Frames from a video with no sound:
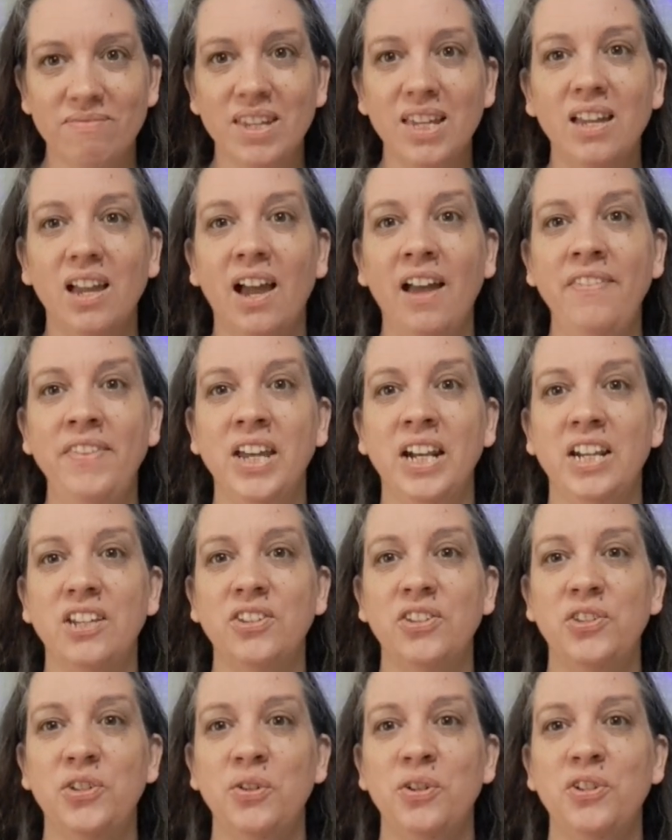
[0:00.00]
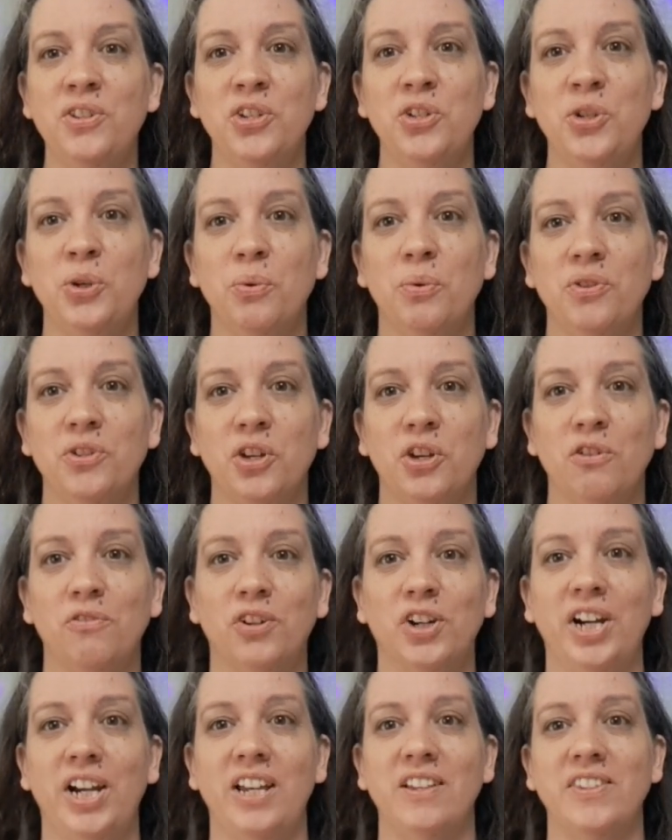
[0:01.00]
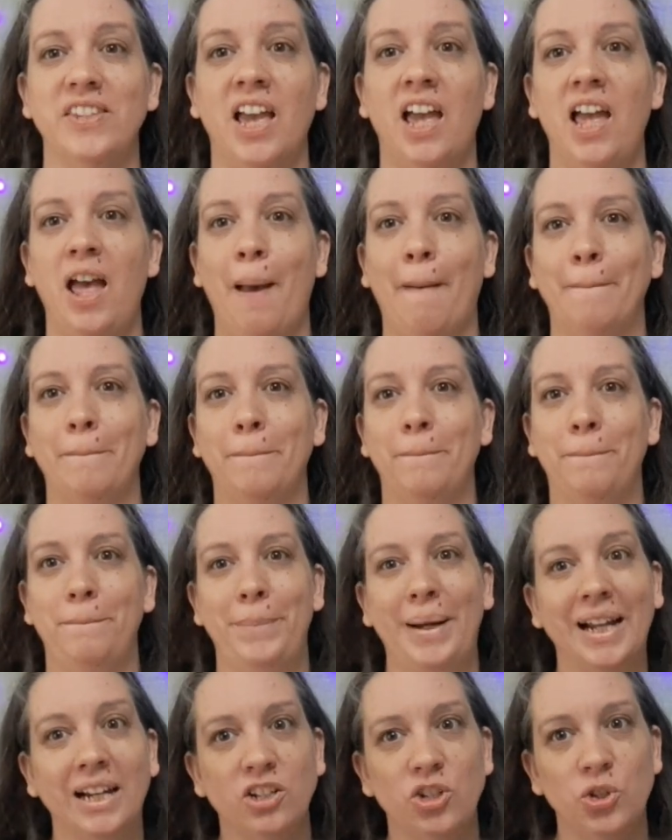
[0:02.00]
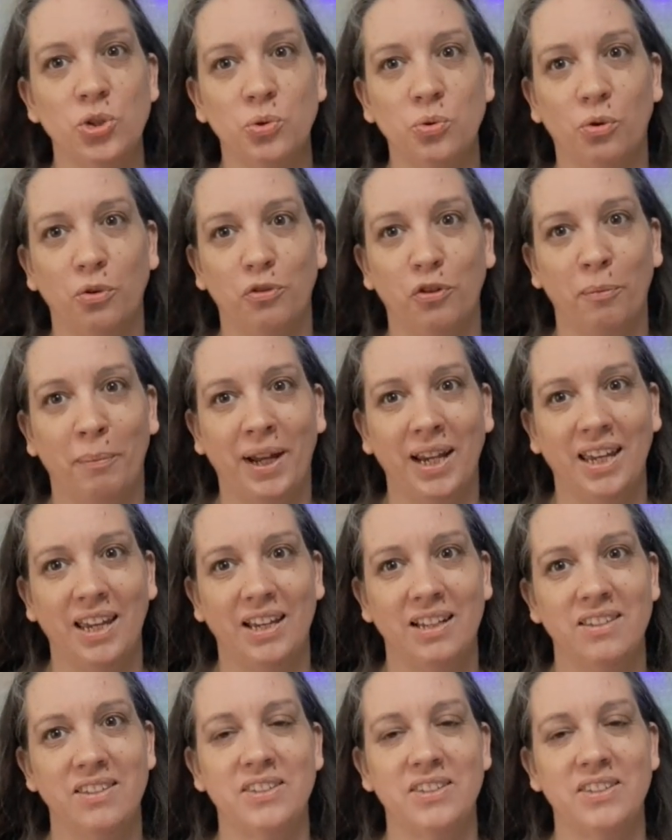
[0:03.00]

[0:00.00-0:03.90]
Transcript: And then as soon as the tour is over, it's back to school for my kids.